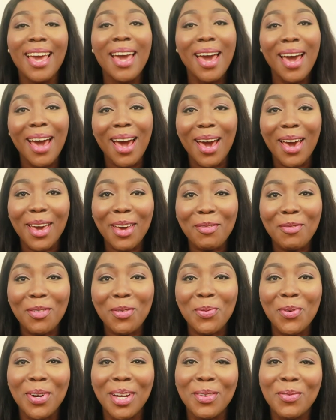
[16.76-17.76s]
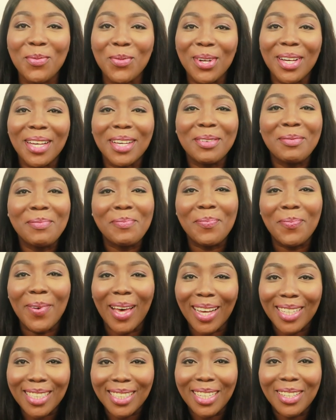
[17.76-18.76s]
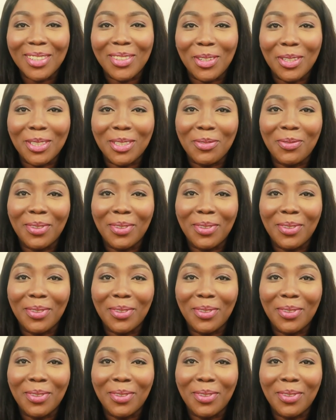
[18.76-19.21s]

Hi everyone, welcome back to La Deutsche